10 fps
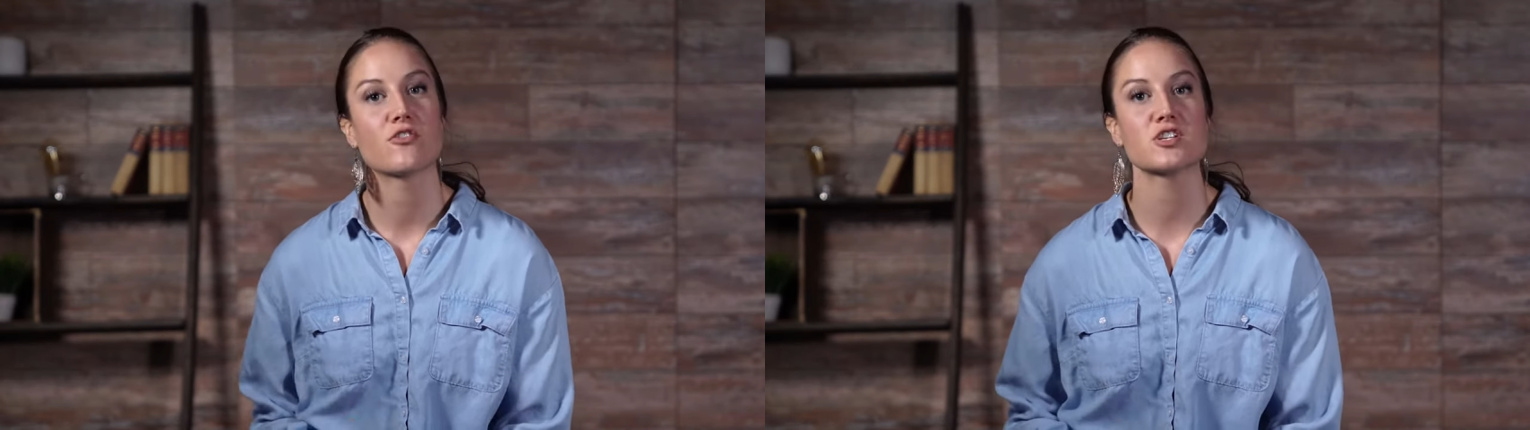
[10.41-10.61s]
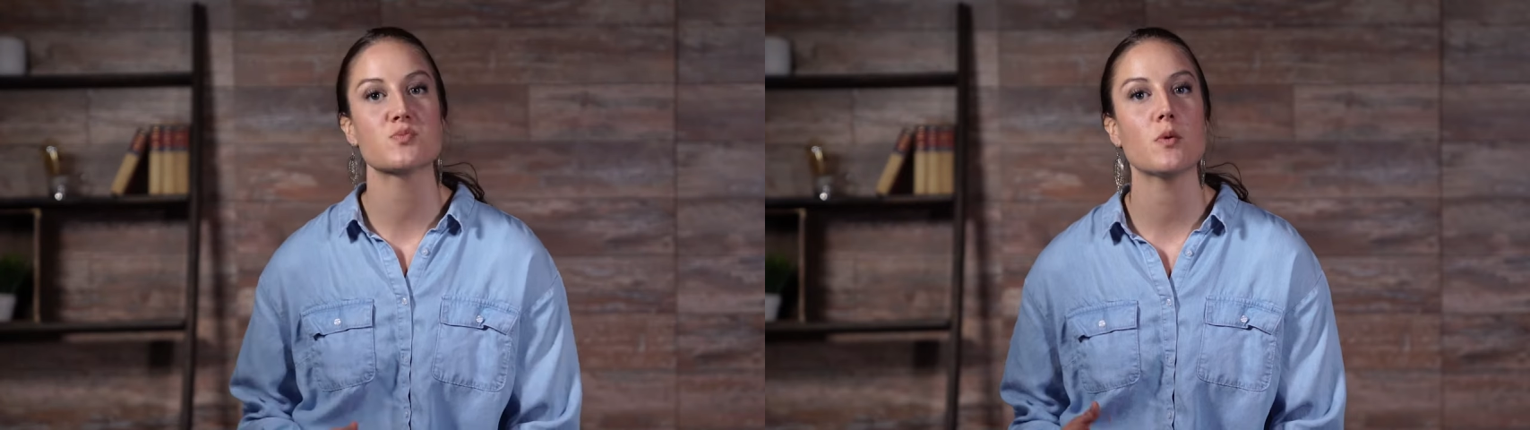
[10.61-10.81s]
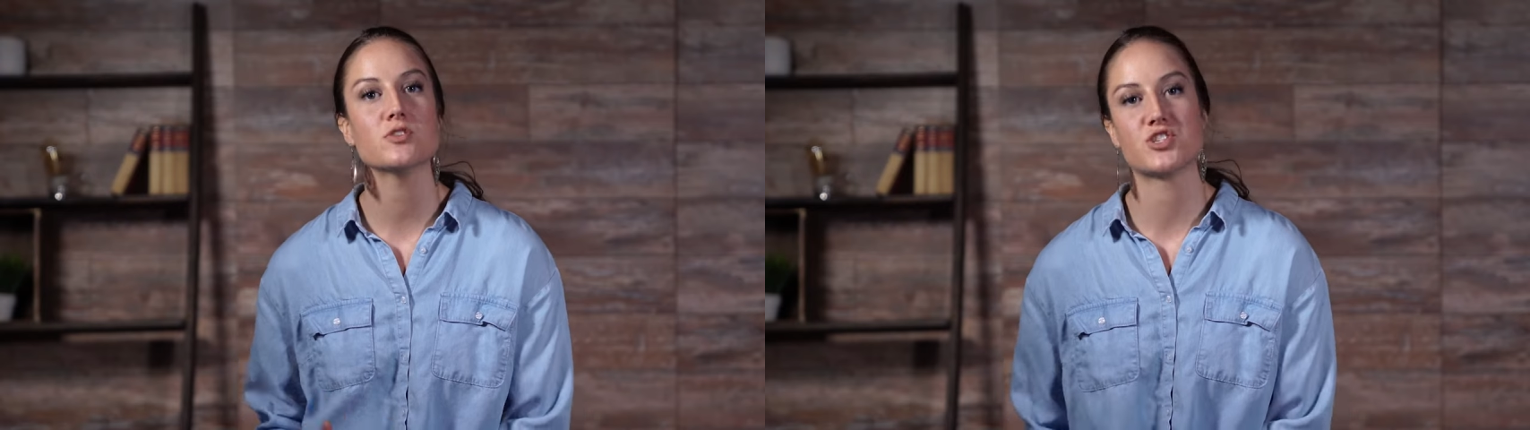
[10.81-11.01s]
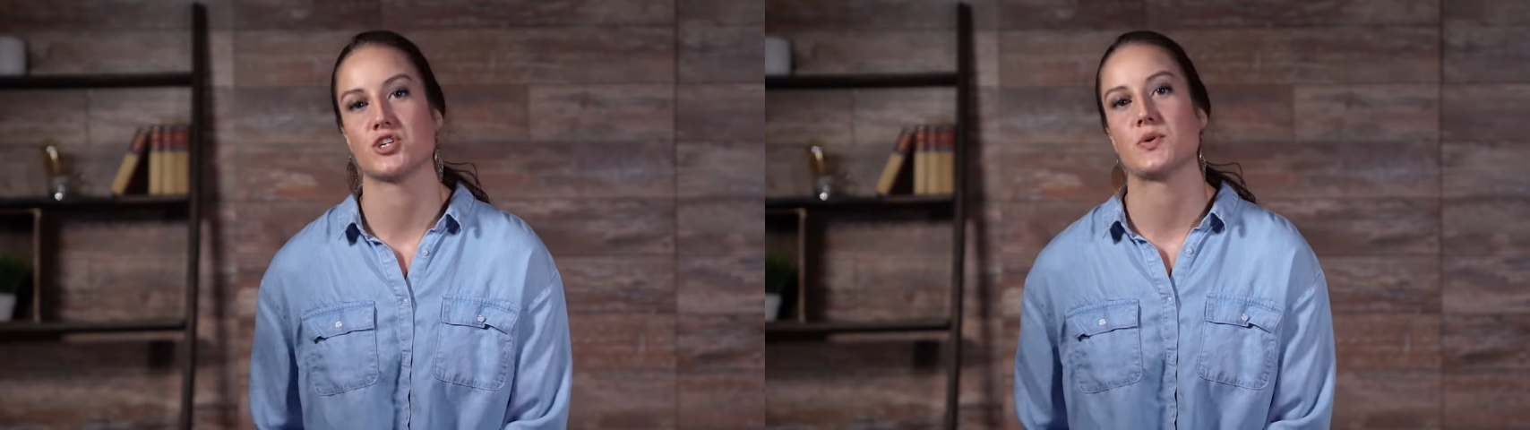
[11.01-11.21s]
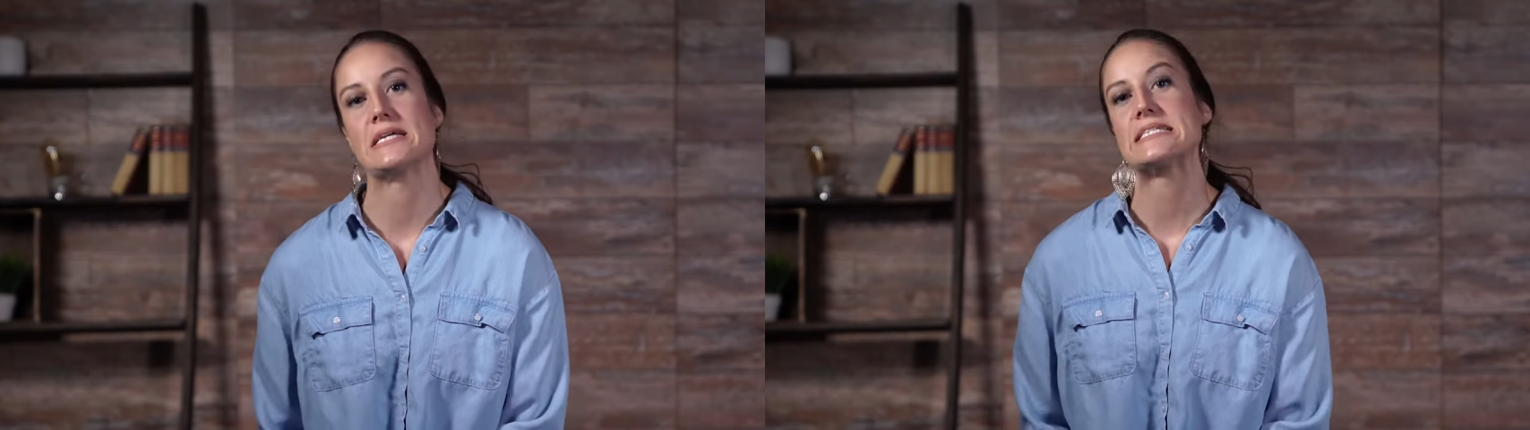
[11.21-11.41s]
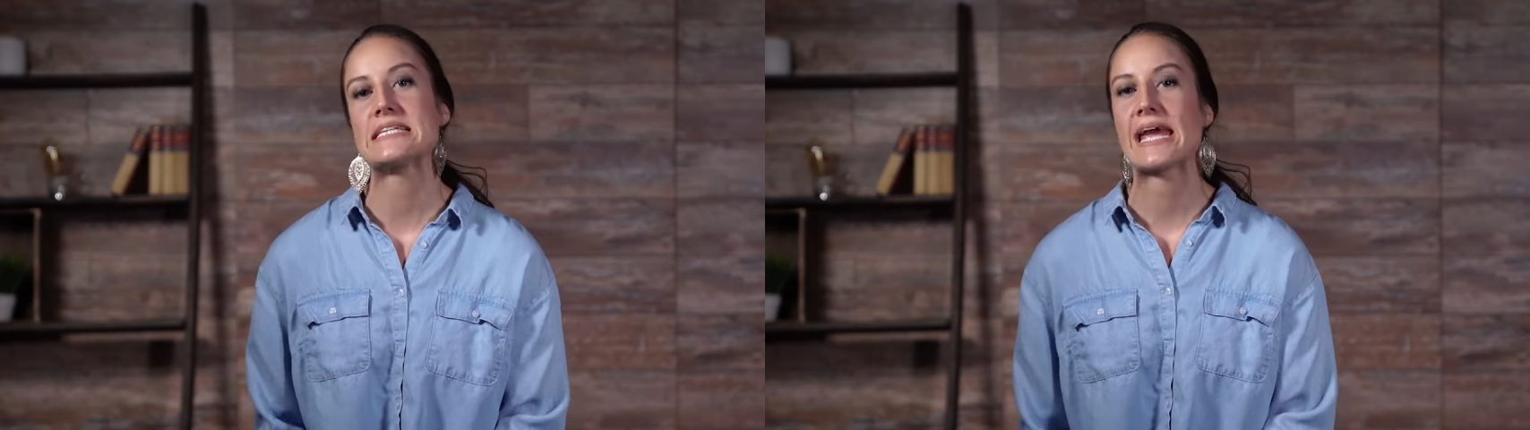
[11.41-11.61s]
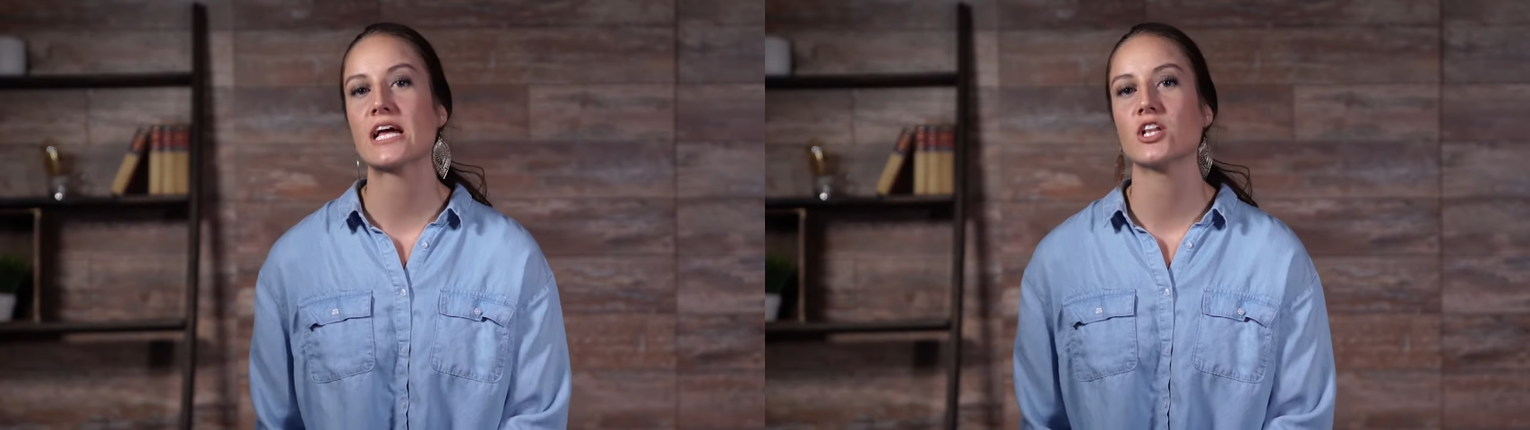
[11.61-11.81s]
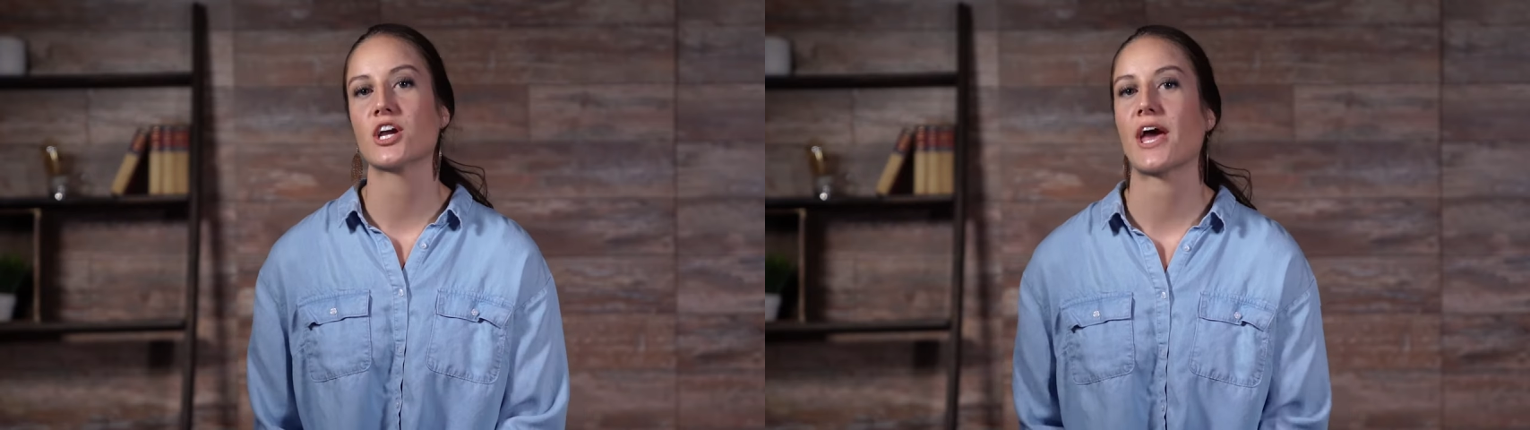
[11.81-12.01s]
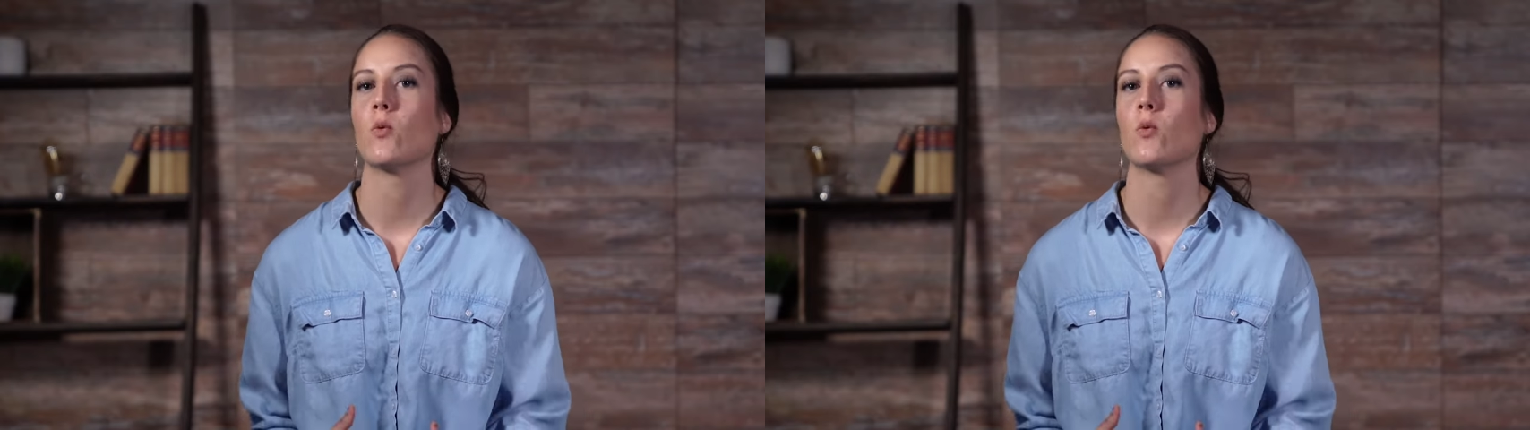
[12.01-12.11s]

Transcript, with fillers: First, what we'll do is take a look